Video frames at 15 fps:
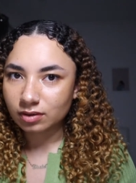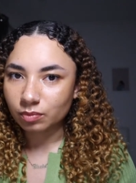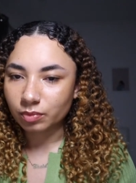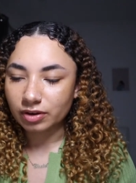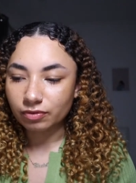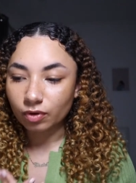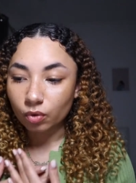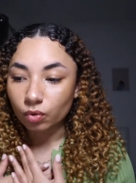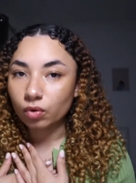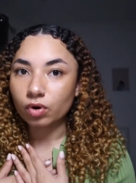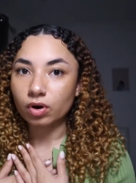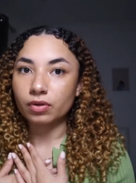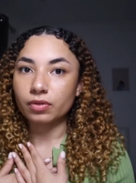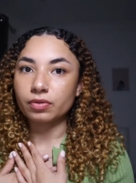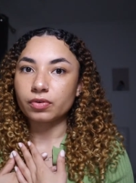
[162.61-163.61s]
We've all
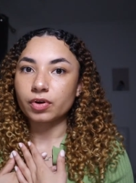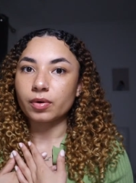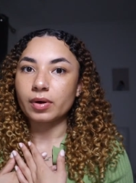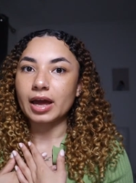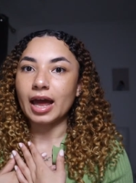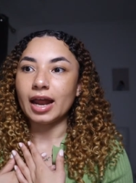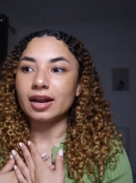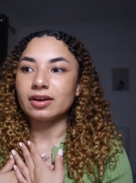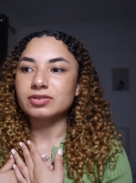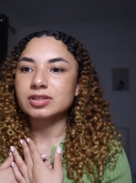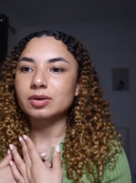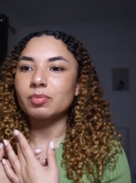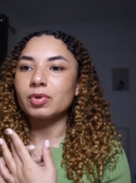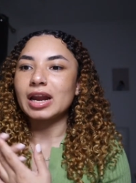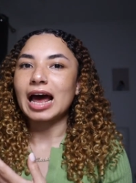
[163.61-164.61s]
gone through it, and if
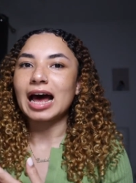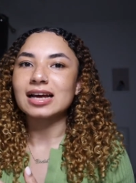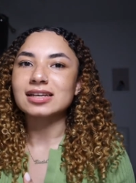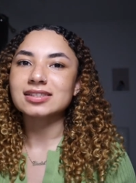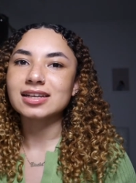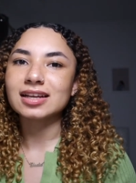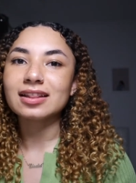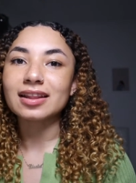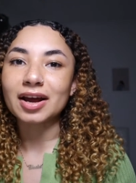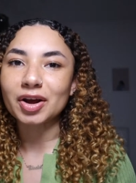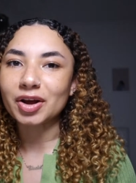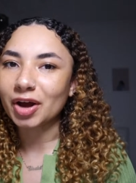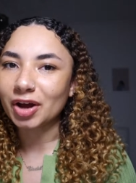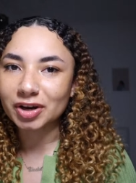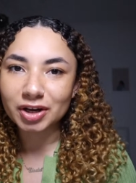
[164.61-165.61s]
someone hasn't, they're
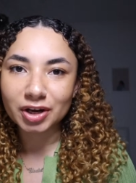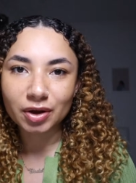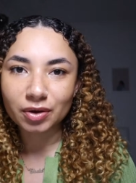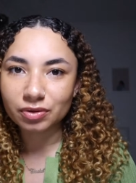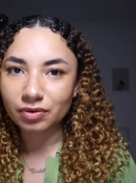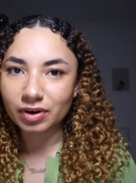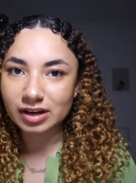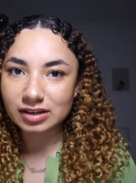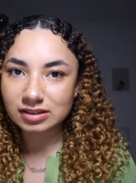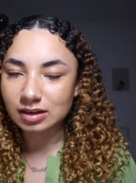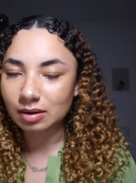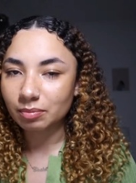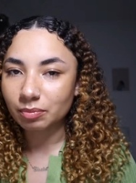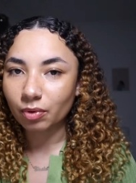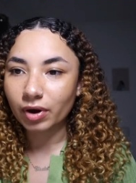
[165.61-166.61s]
gonna go through it at
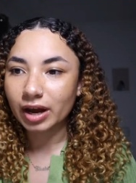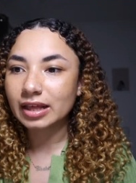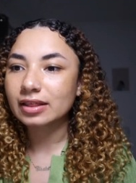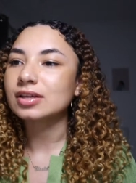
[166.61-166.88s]
some point.